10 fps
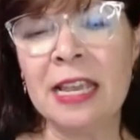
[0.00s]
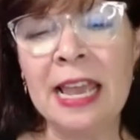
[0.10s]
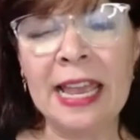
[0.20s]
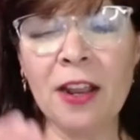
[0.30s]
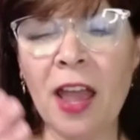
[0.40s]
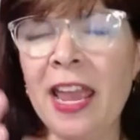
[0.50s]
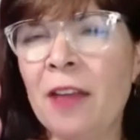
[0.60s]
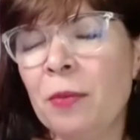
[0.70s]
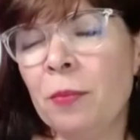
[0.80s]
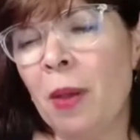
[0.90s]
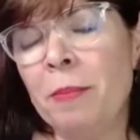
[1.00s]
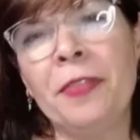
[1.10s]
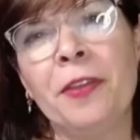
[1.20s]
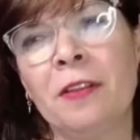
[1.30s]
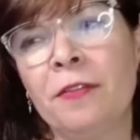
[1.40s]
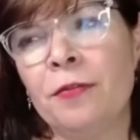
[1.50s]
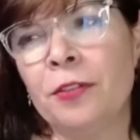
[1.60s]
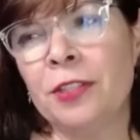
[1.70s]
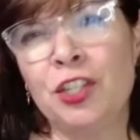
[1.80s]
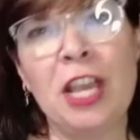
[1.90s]
And I have a method of
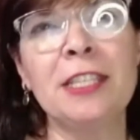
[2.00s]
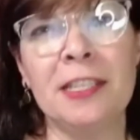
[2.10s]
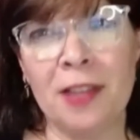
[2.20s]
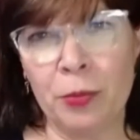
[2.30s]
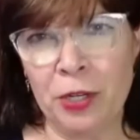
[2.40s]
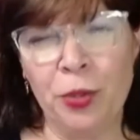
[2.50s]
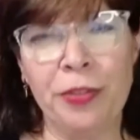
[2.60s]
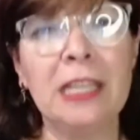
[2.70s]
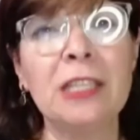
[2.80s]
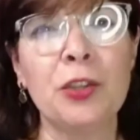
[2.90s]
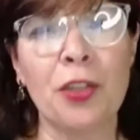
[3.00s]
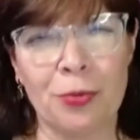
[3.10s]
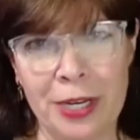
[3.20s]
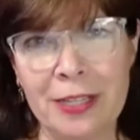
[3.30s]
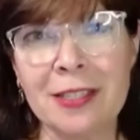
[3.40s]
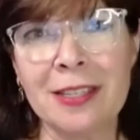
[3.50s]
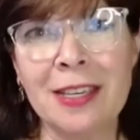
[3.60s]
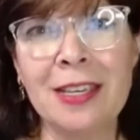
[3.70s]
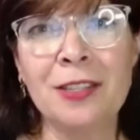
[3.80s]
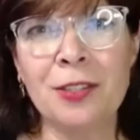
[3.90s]
suggesting that we do things in threes.
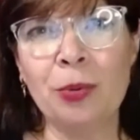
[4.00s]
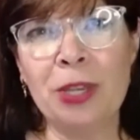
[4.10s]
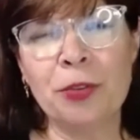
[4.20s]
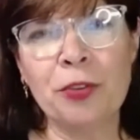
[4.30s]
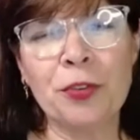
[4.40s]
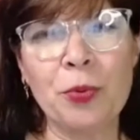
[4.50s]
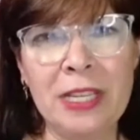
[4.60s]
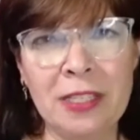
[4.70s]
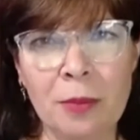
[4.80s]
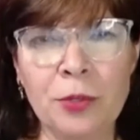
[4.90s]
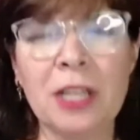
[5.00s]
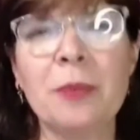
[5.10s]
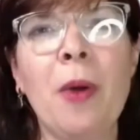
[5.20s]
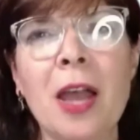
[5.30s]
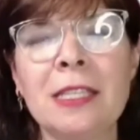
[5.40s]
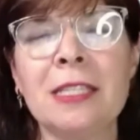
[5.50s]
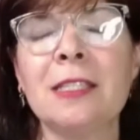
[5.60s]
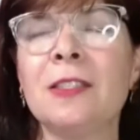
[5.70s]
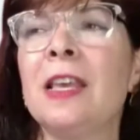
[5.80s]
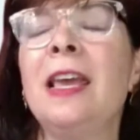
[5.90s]
So either 3 subject
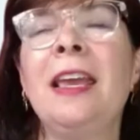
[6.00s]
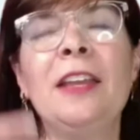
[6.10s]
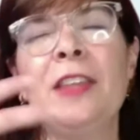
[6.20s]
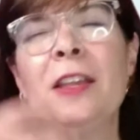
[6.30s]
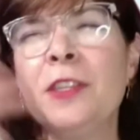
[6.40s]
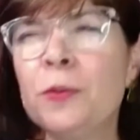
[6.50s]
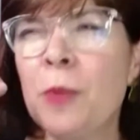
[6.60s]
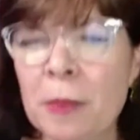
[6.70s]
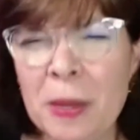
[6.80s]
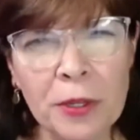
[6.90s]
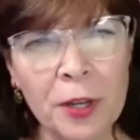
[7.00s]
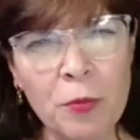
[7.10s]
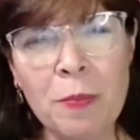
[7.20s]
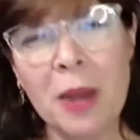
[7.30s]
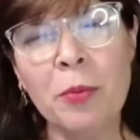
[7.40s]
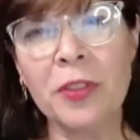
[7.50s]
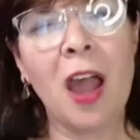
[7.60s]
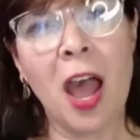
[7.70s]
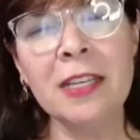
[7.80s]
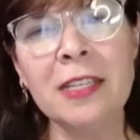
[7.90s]
boxes, and that people can remember the
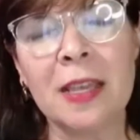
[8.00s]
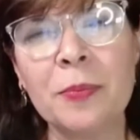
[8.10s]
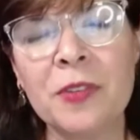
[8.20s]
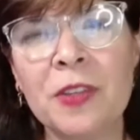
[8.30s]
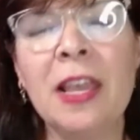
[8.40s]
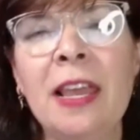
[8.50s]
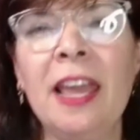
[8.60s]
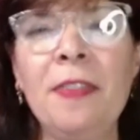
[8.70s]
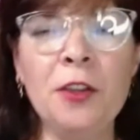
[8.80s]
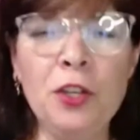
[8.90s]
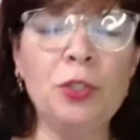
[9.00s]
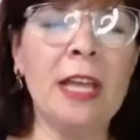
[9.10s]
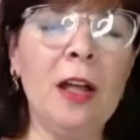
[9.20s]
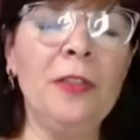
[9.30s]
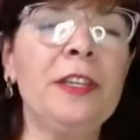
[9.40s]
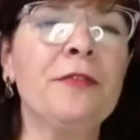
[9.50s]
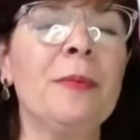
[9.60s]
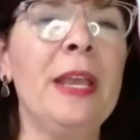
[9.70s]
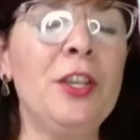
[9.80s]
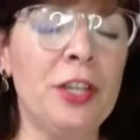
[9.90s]
concepts. And then you tell the
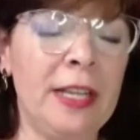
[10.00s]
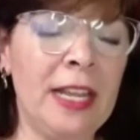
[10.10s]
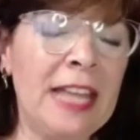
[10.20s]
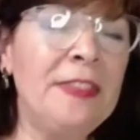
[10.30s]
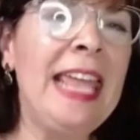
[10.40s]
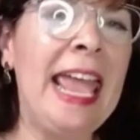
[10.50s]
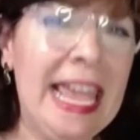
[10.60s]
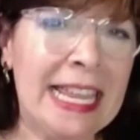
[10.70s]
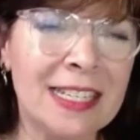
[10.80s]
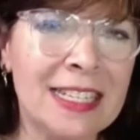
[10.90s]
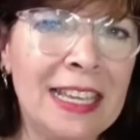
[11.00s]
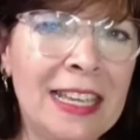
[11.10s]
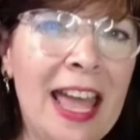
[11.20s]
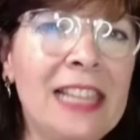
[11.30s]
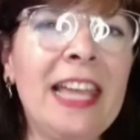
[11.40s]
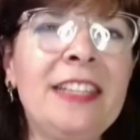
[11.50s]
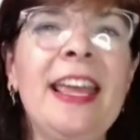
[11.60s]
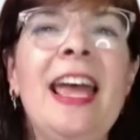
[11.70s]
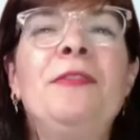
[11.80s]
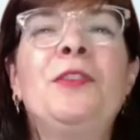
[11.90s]
information. And at the end, I like to
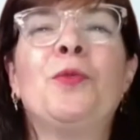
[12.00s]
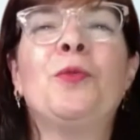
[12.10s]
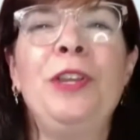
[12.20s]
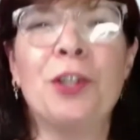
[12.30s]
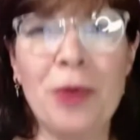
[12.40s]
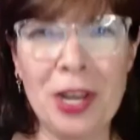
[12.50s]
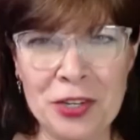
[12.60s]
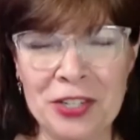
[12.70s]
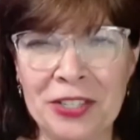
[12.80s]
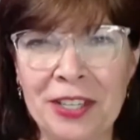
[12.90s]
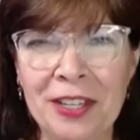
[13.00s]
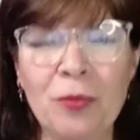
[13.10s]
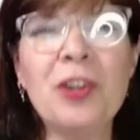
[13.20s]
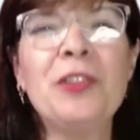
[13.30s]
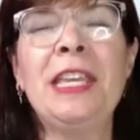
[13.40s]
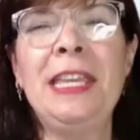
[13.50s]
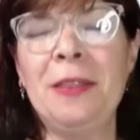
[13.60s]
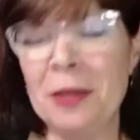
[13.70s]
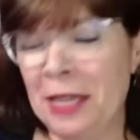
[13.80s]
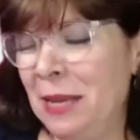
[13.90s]
have this reiteration. What are the
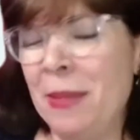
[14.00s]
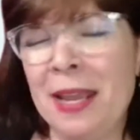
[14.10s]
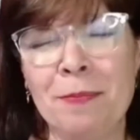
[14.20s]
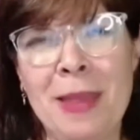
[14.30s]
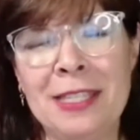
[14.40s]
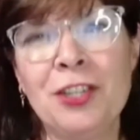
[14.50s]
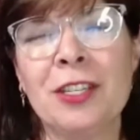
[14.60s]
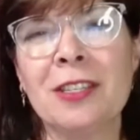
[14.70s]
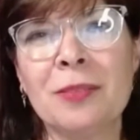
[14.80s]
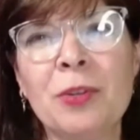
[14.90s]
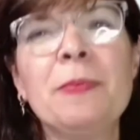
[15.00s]
key messages? What's my